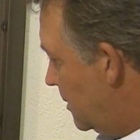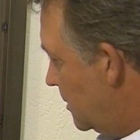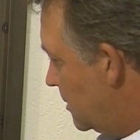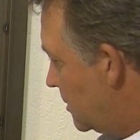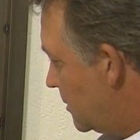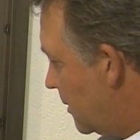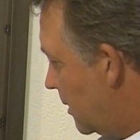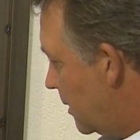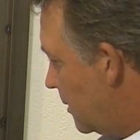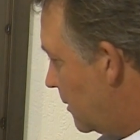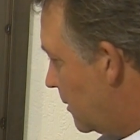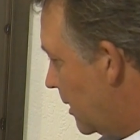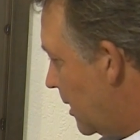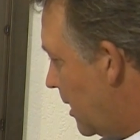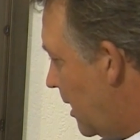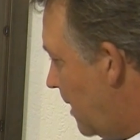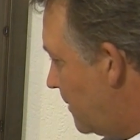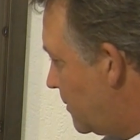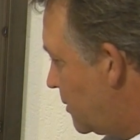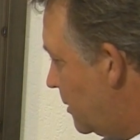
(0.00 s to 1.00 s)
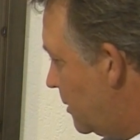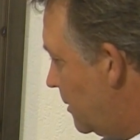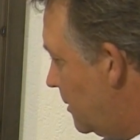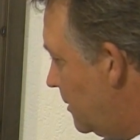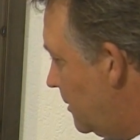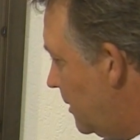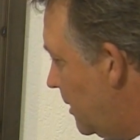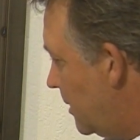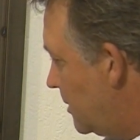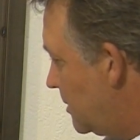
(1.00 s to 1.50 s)
so I go to
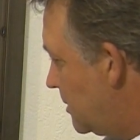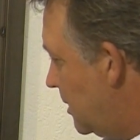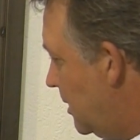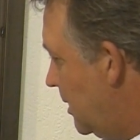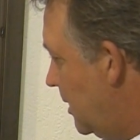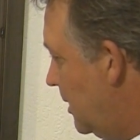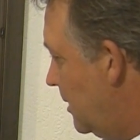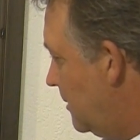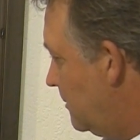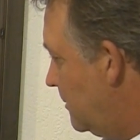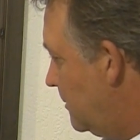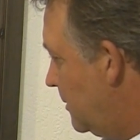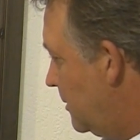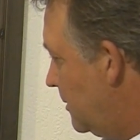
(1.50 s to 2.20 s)
capture. I see